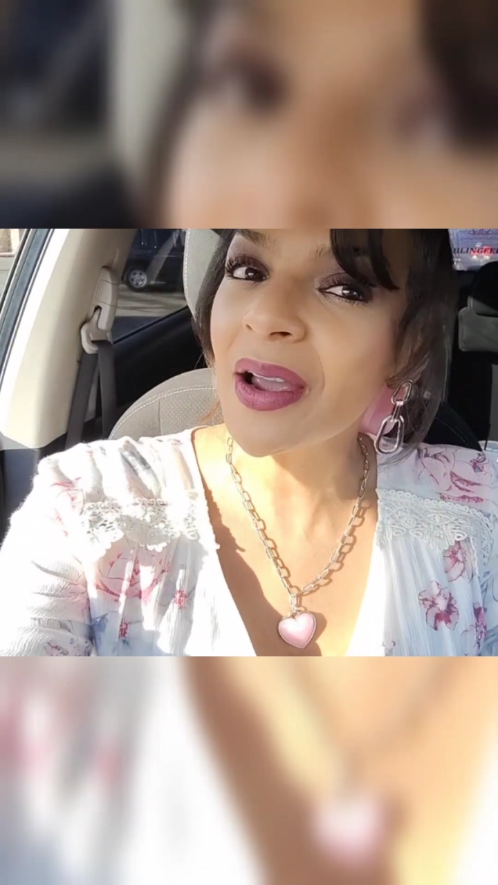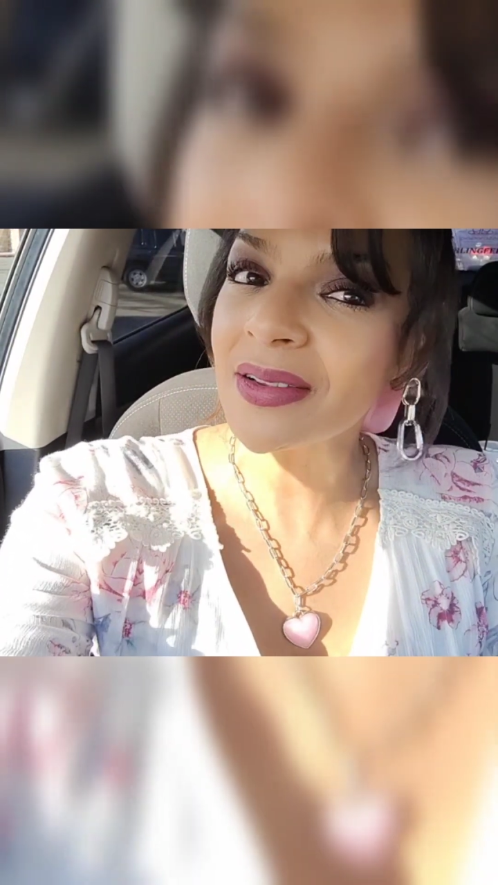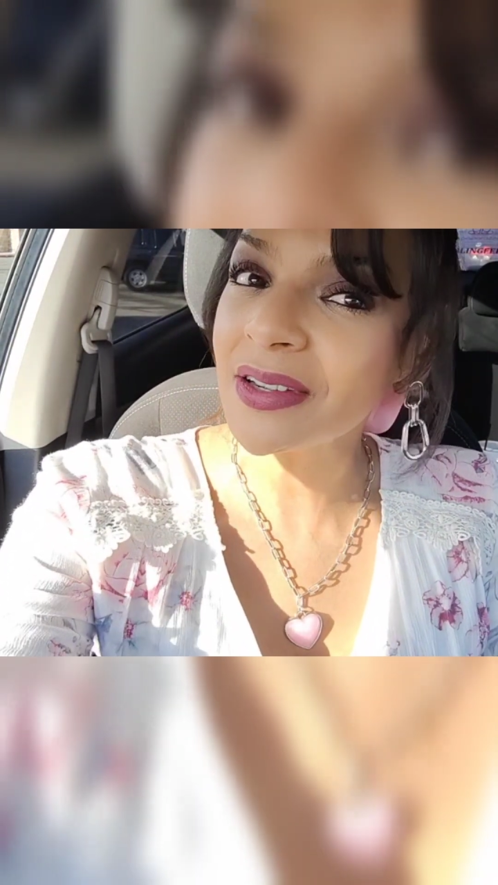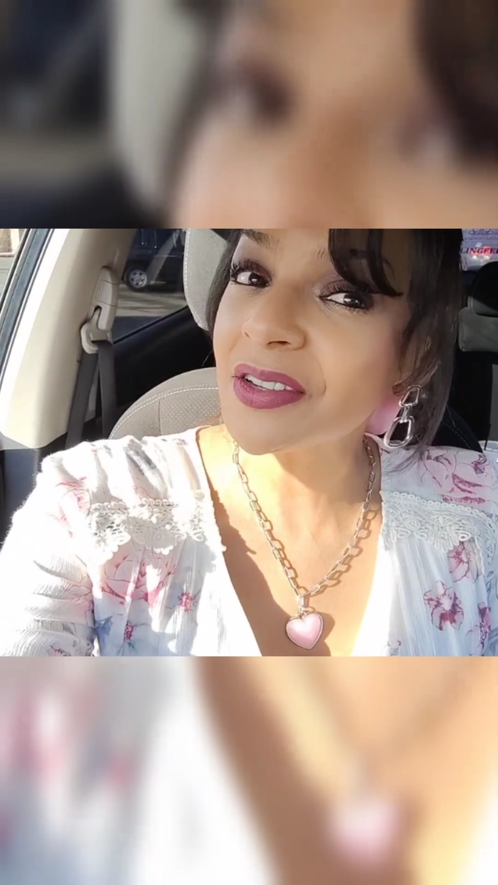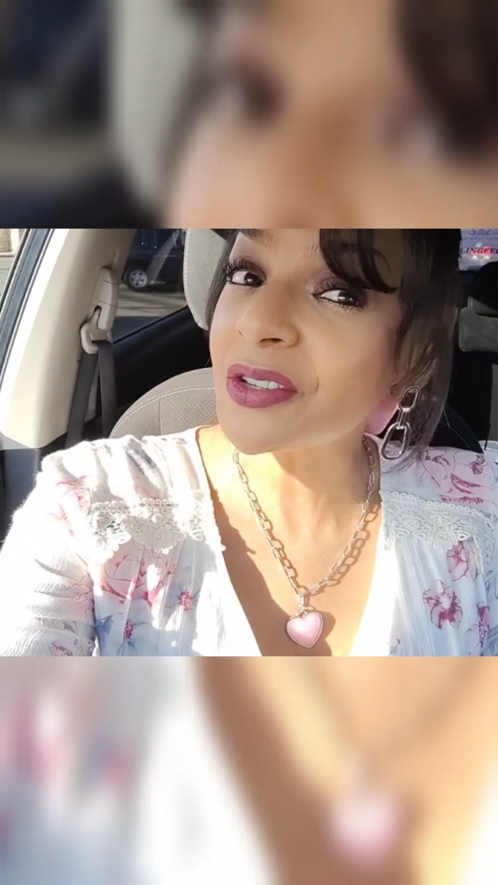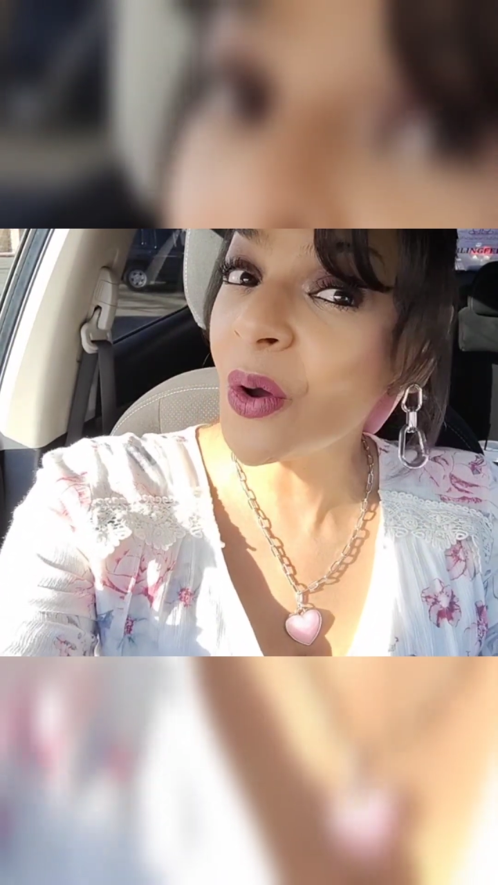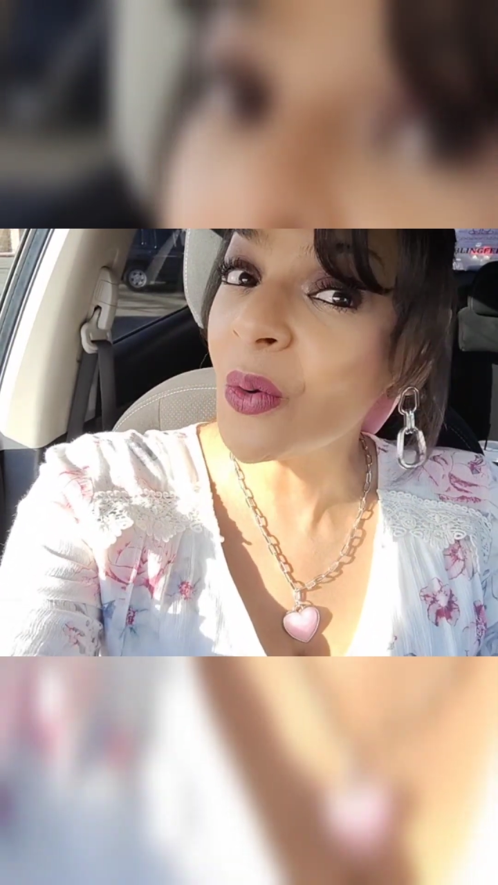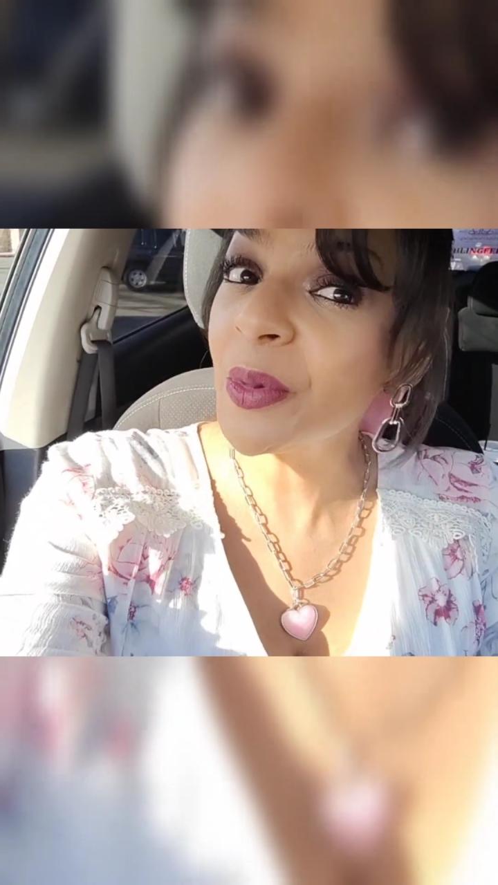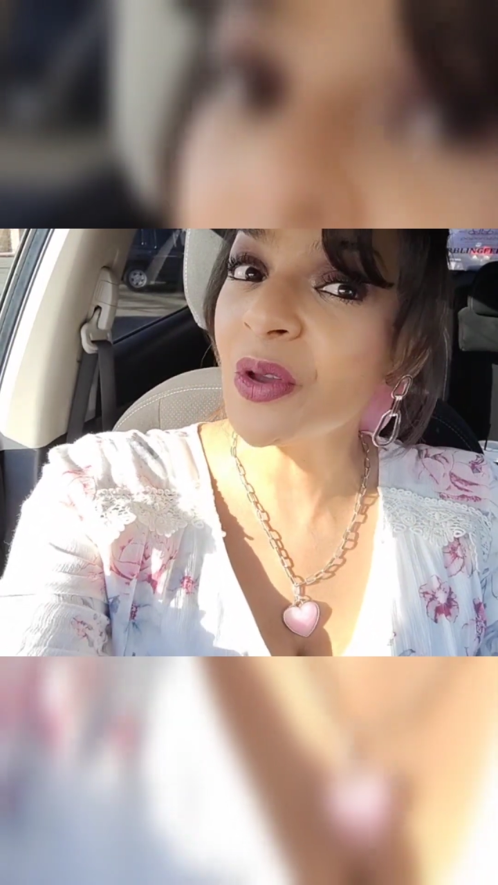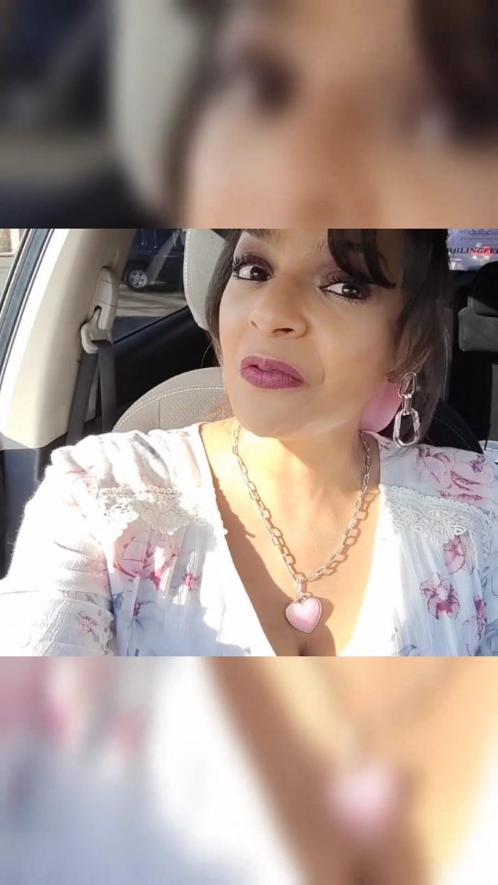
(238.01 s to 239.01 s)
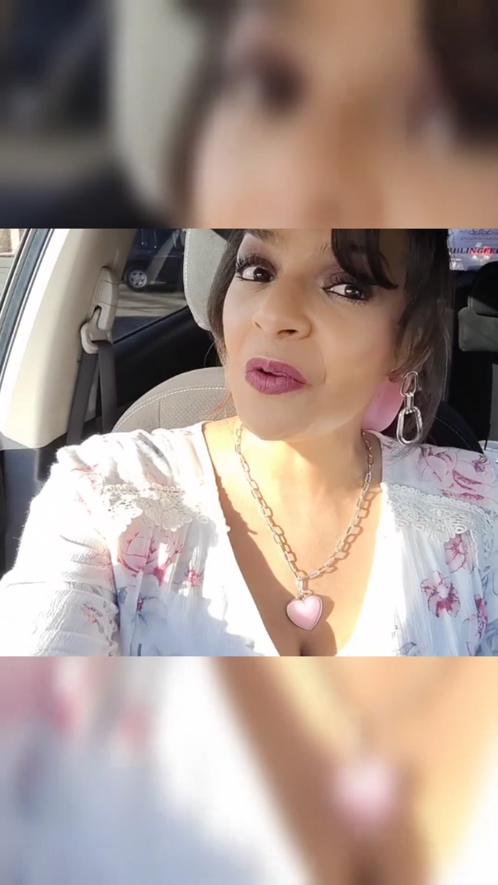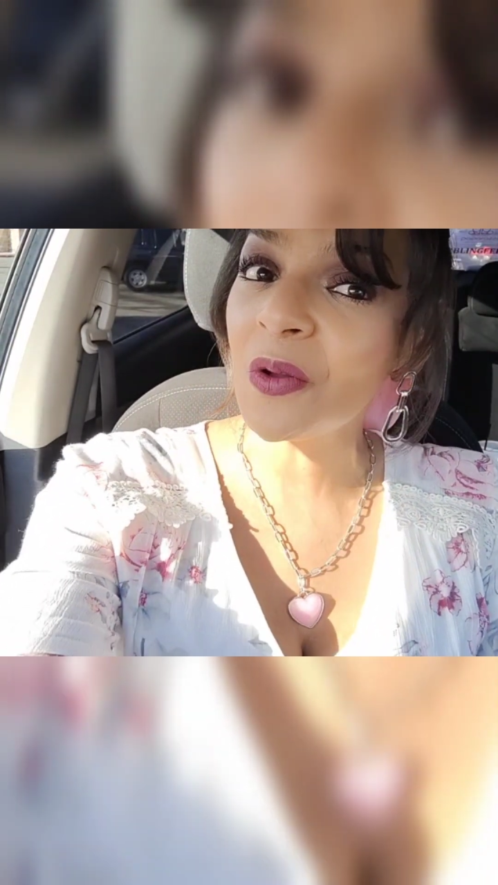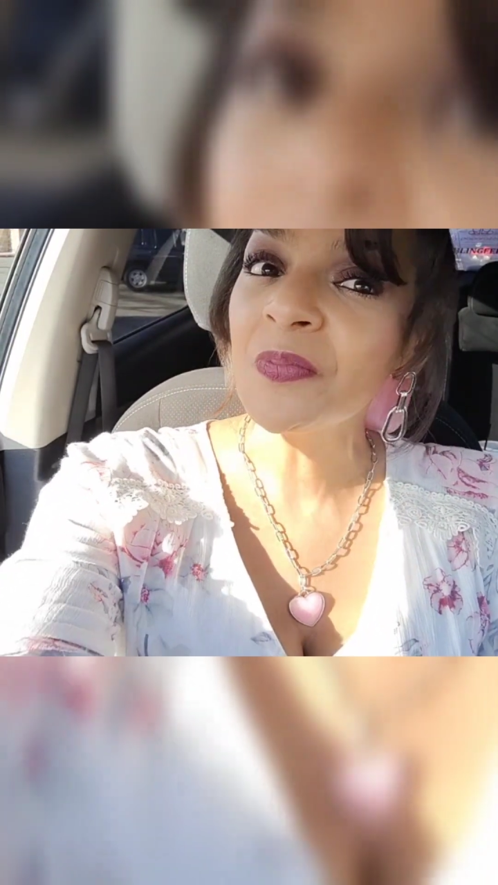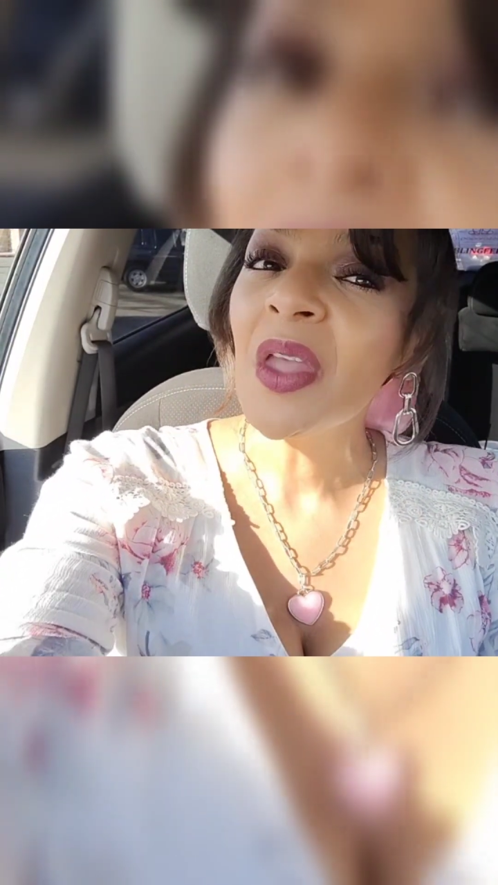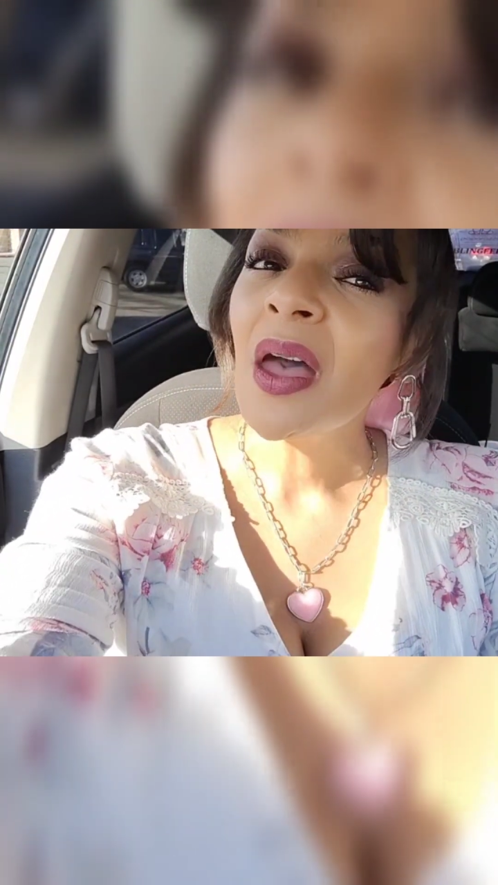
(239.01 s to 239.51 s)
because it's so
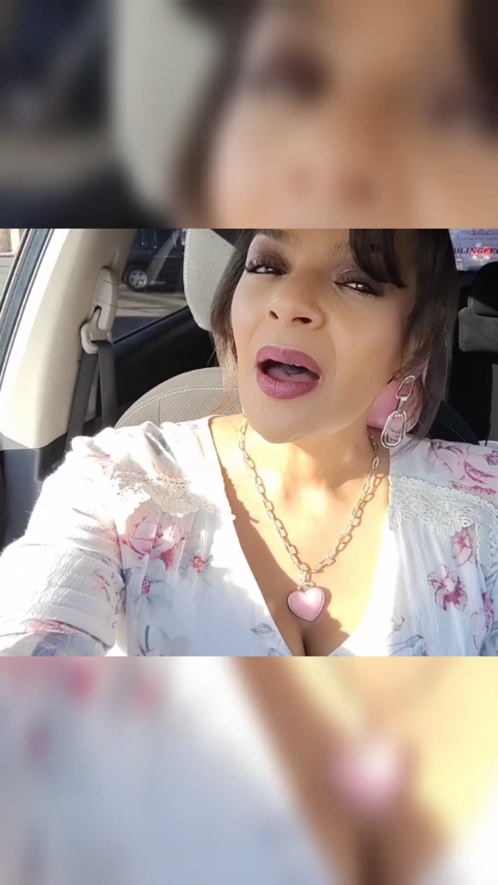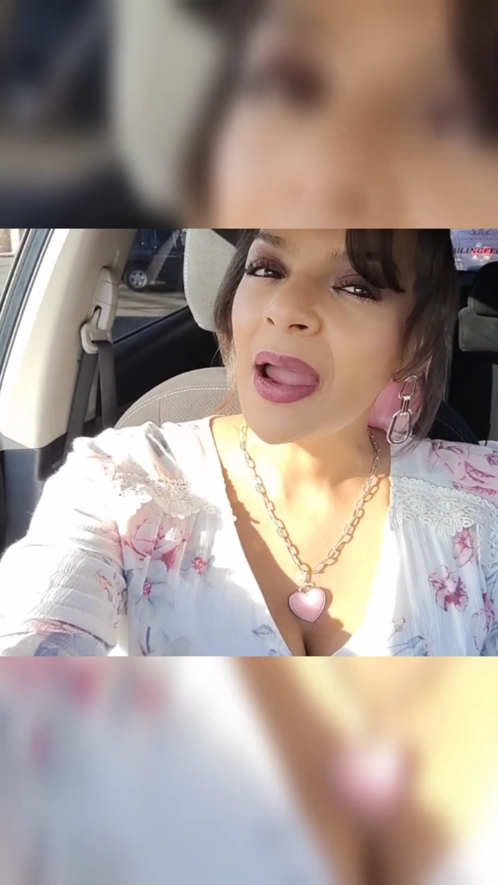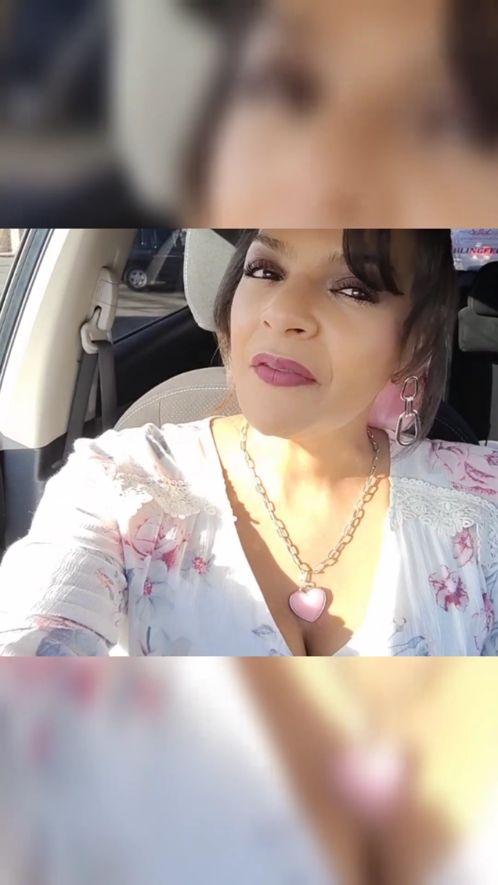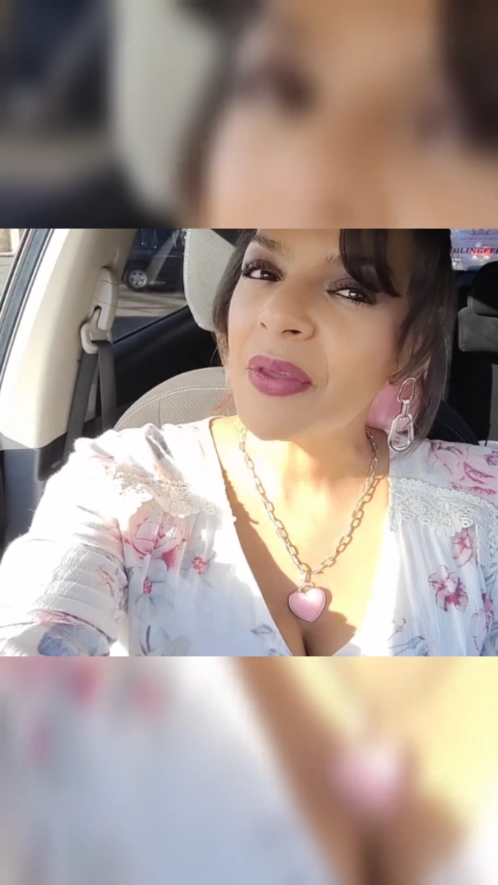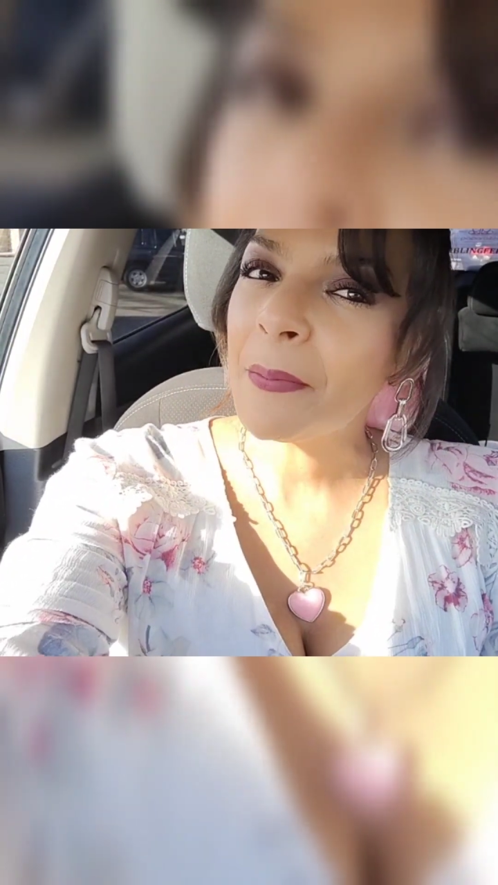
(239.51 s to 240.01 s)
beautiful. I have the